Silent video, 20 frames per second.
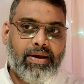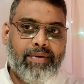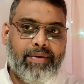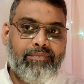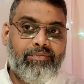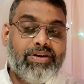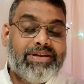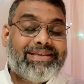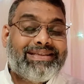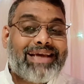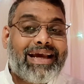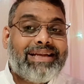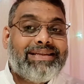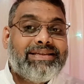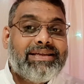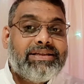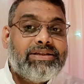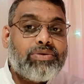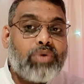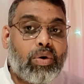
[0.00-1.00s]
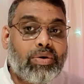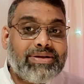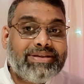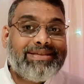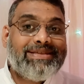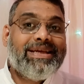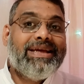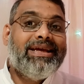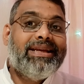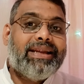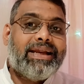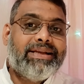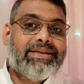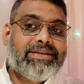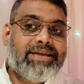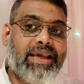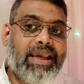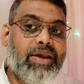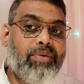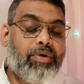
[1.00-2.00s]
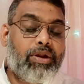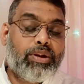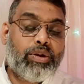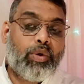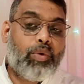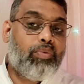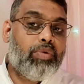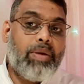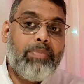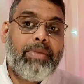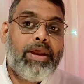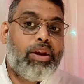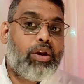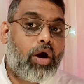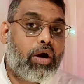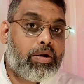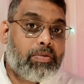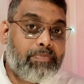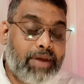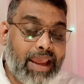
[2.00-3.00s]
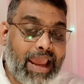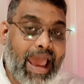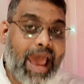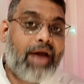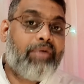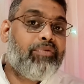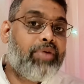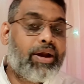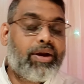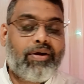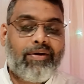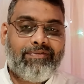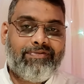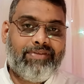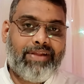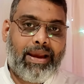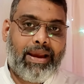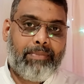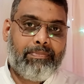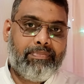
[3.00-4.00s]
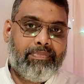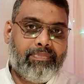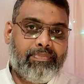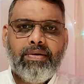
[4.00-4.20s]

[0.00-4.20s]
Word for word: which sends its own signals even though we may not be aware of them.